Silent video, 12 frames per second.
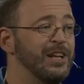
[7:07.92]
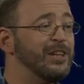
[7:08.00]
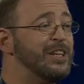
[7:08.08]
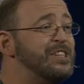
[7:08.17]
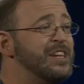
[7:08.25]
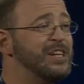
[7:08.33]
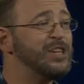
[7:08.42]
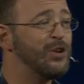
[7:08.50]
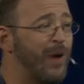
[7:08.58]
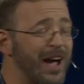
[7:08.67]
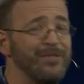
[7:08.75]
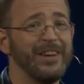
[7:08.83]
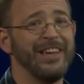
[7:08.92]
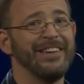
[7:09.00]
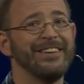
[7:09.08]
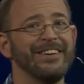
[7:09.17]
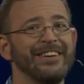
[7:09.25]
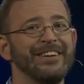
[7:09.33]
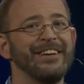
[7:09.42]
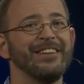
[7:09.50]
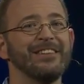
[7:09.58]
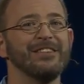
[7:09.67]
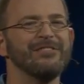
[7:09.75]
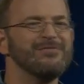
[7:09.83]
listening to gravity,
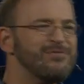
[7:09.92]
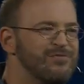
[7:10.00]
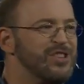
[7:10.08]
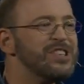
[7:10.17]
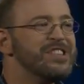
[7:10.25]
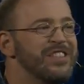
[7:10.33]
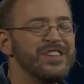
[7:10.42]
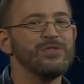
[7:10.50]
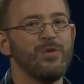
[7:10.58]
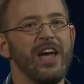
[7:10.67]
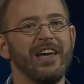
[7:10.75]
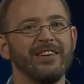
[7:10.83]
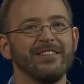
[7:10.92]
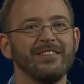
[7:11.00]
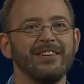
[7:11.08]
just in this way,